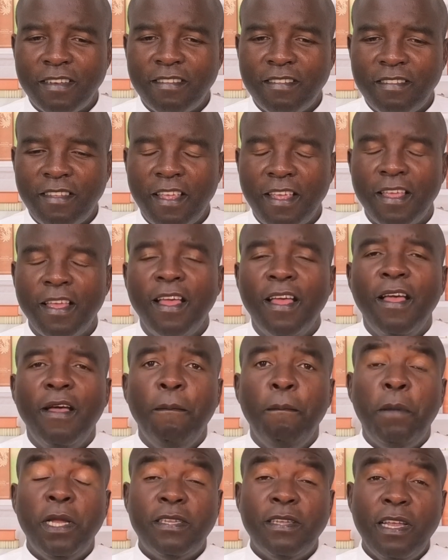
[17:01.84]
say.
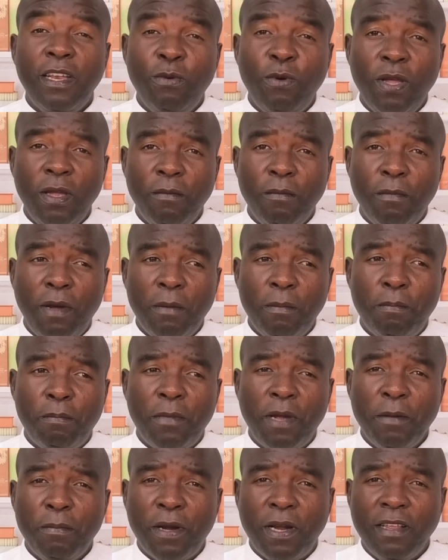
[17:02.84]
But anyway, but
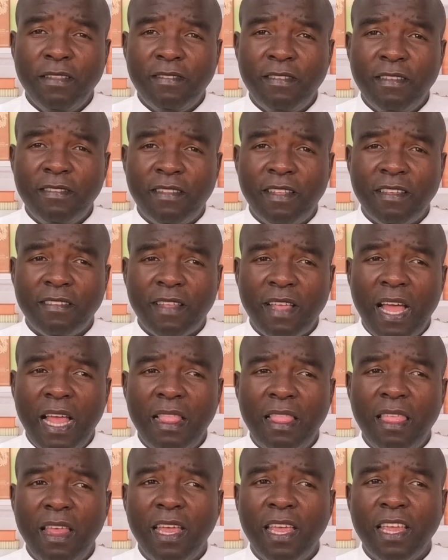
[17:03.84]
my brothers and sisters, I
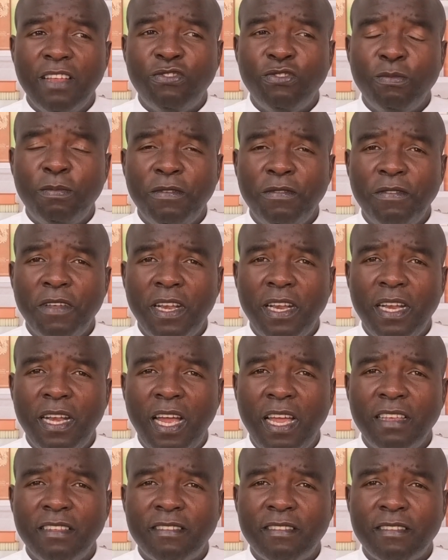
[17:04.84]
think it would be very
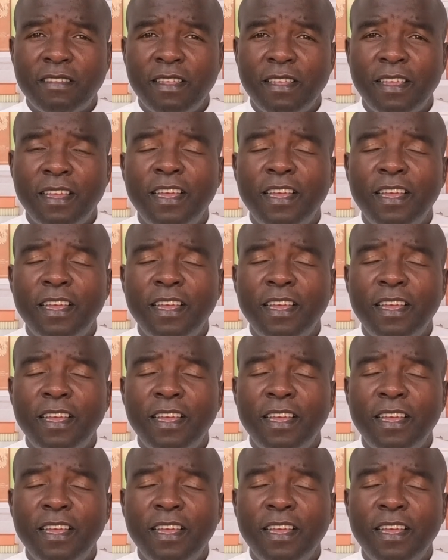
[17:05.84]
nice